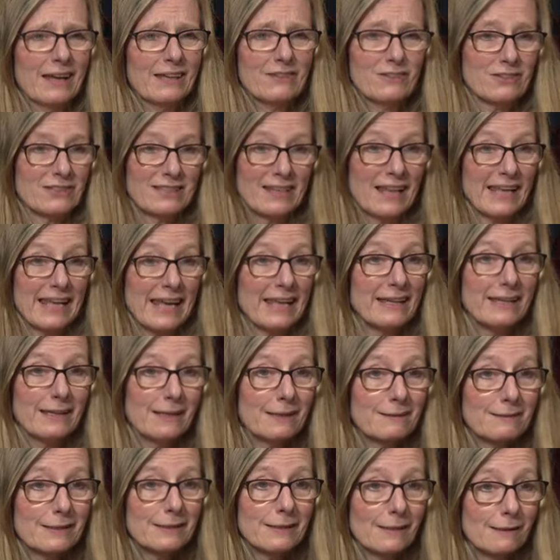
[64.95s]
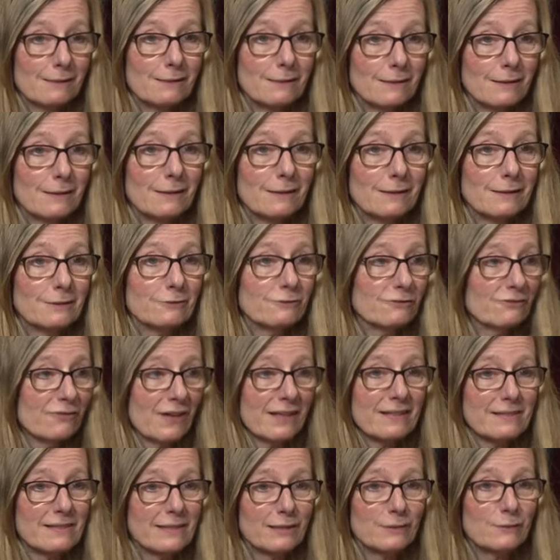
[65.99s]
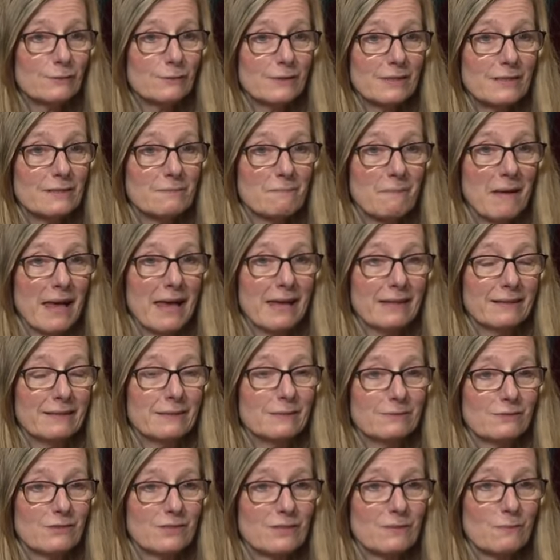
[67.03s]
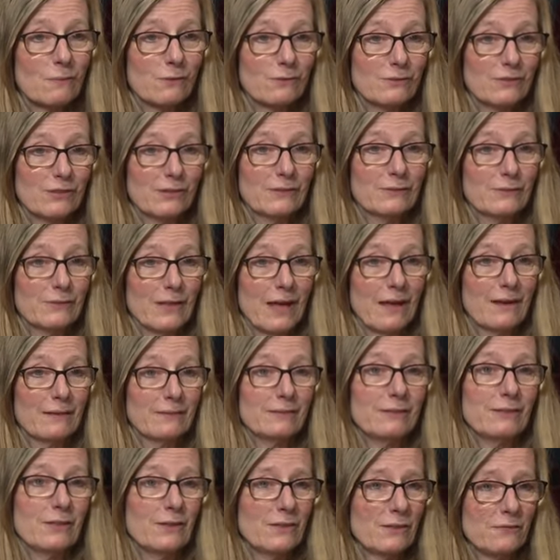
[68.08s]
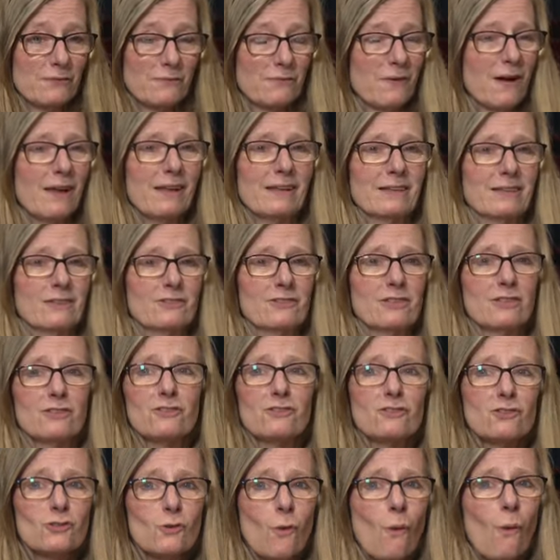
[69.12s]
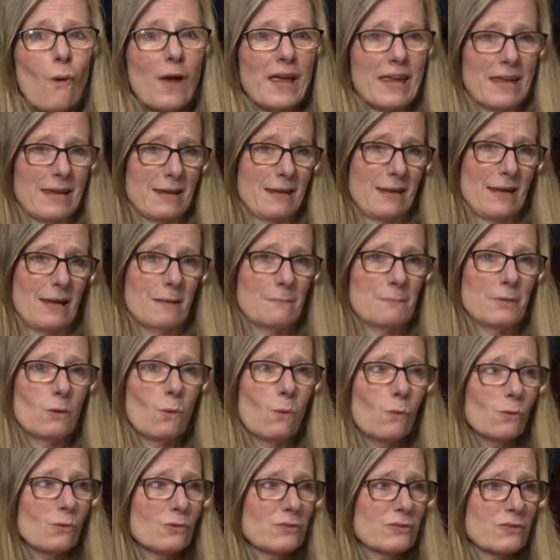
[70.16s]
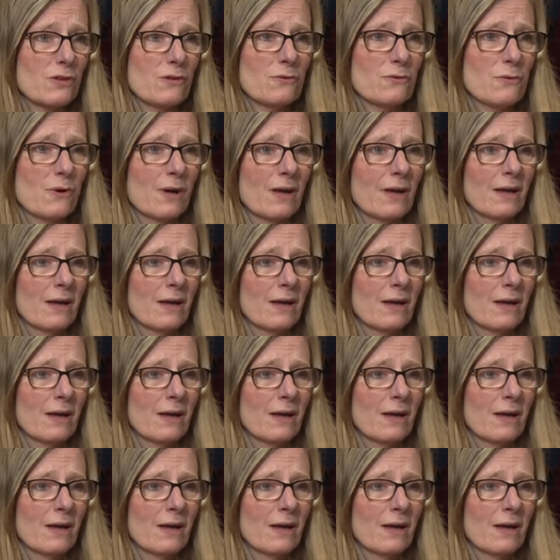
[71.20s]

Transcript: just like any other young girl and fancying all these men and just wanting all that, you know, the fun, the joy, and but also